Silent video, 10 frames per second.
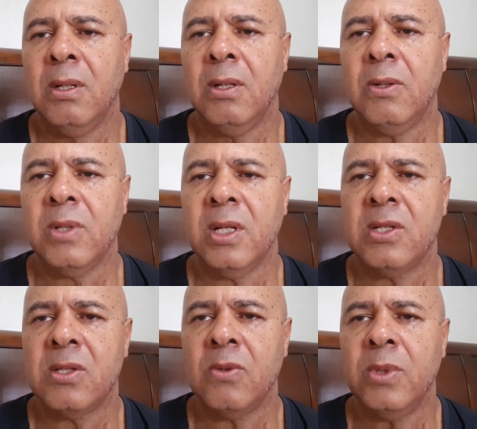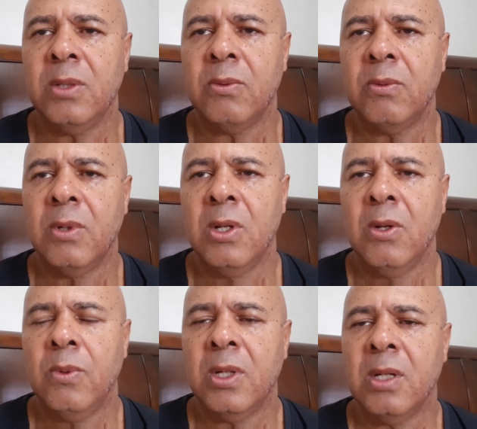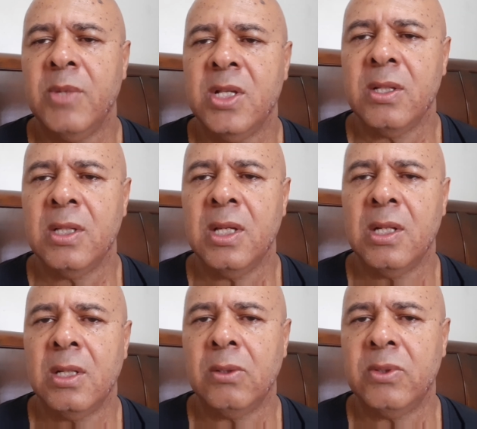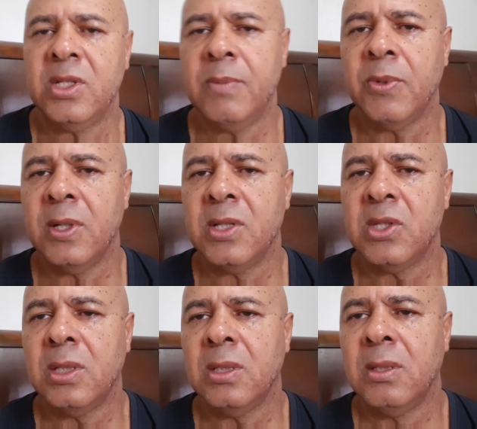Okay, so we're going to be getting a little deeper into